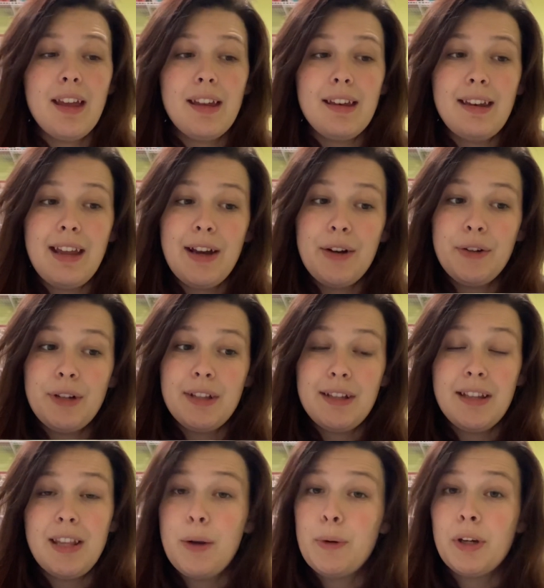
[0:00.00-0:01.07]
Now, it
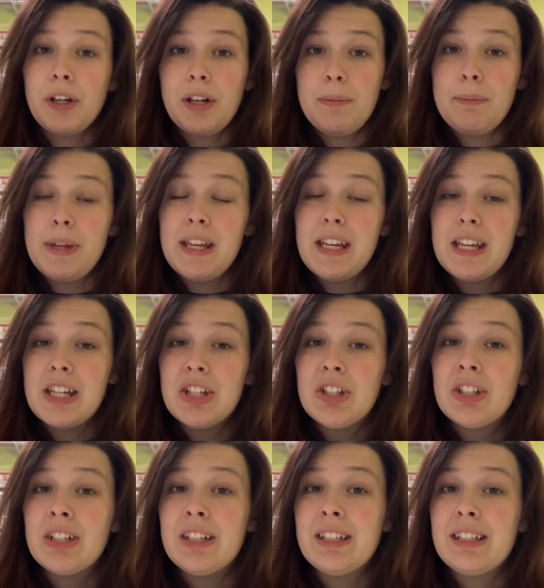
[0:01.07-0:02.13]
said they weren't going to be
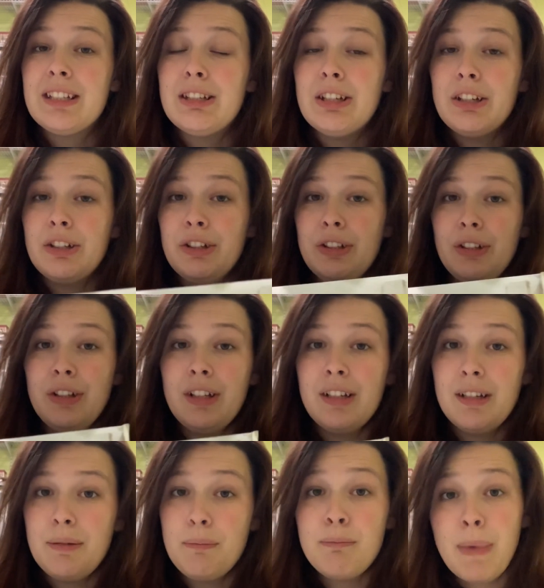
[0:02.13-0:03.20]
here until
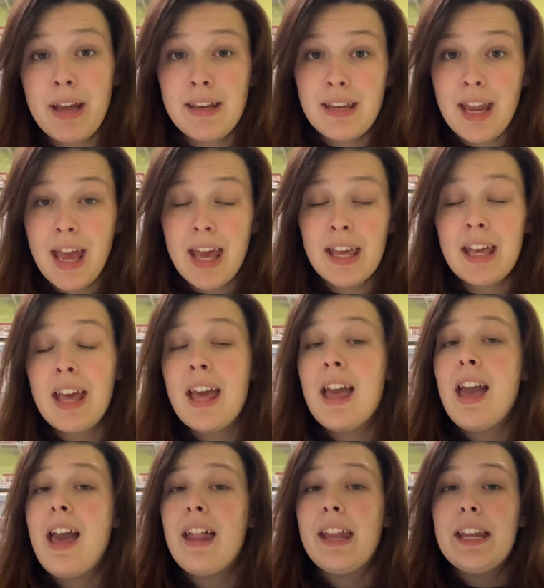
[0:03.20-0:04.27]
Monday.
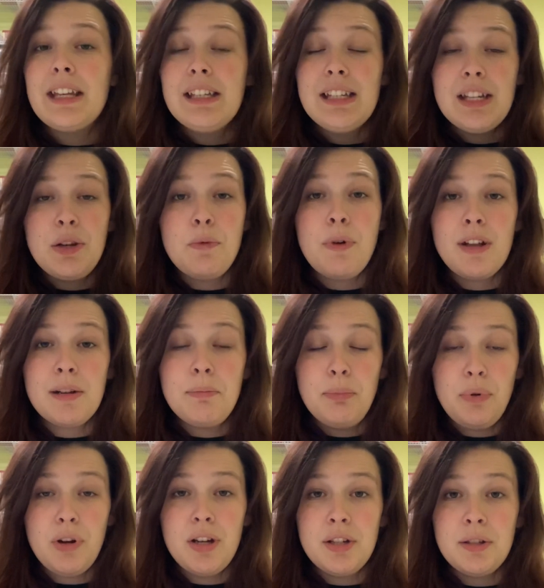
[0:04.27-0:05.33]
And I didn't want to
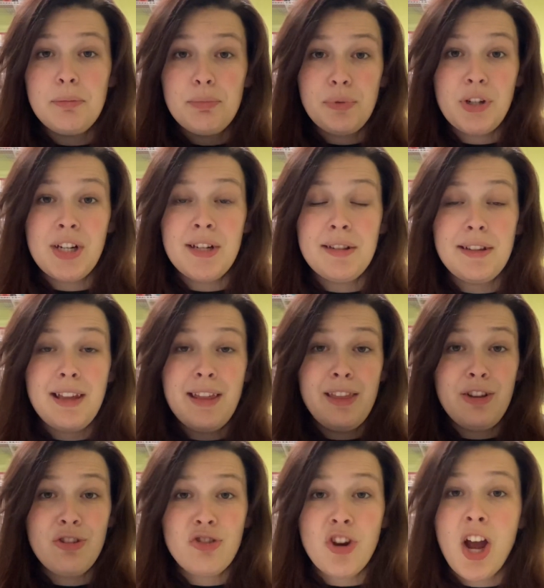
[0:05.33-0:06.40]
put prints in
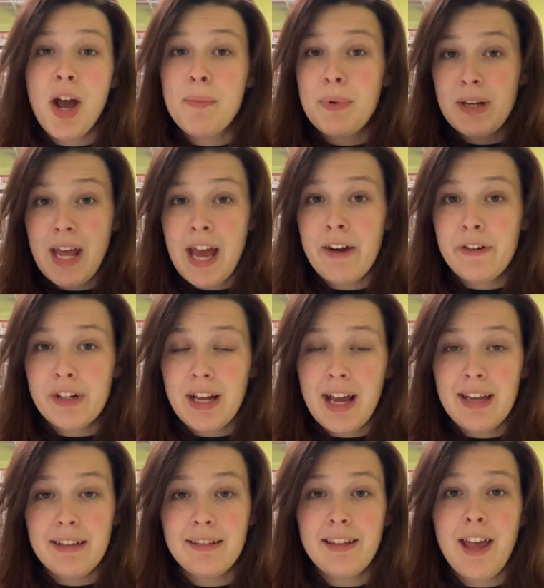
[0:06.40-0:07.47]
the shop and
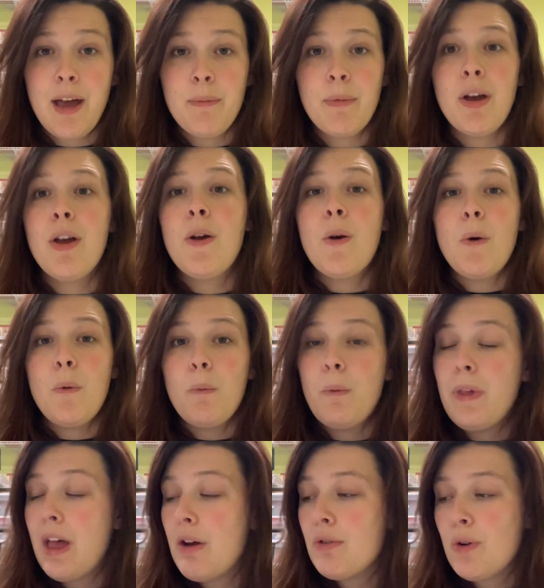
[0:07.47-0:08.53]
advertise them
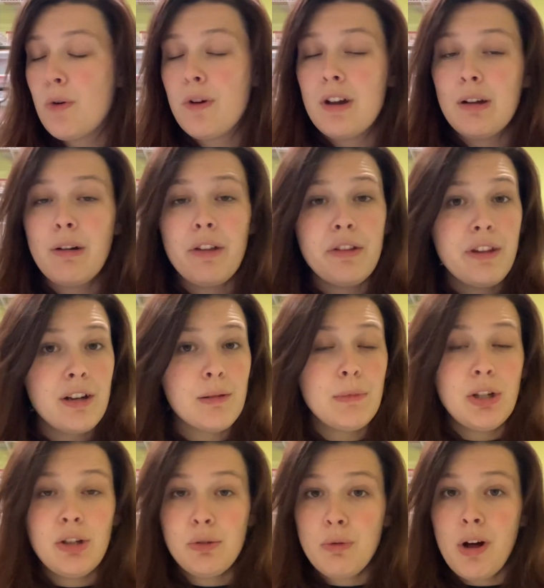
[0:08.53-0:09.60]
without knowing whether they're
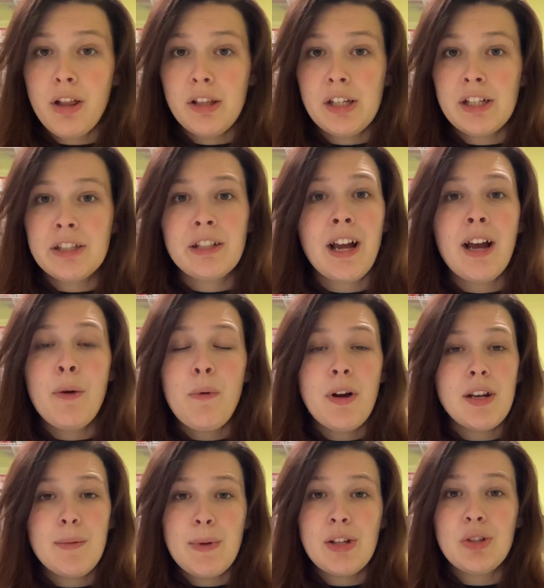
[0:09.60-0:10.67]
going to be good quality or not. I
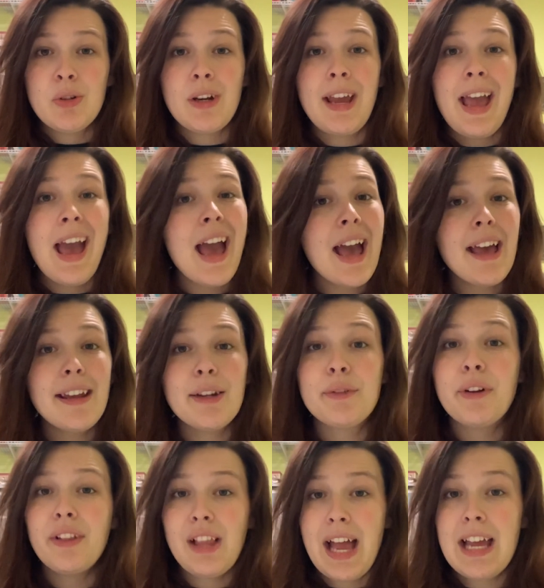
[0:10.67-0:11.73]
wanted to make sure I had a
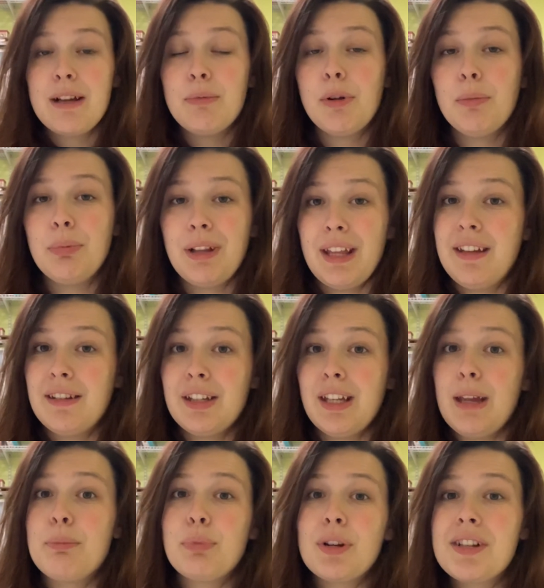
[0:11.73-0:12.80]
reliable place to
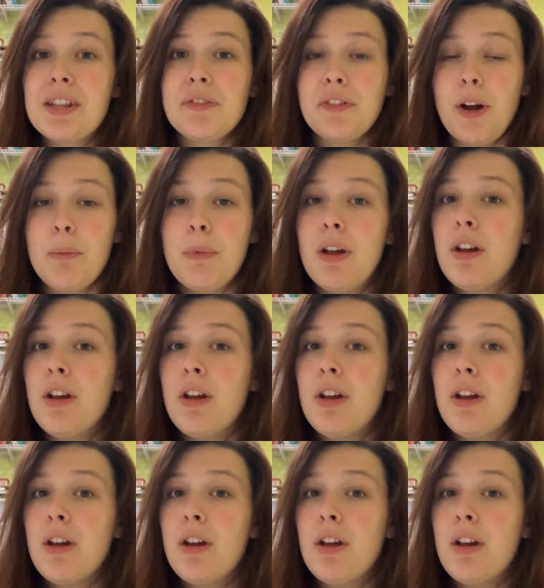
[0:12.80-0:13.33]
get prints from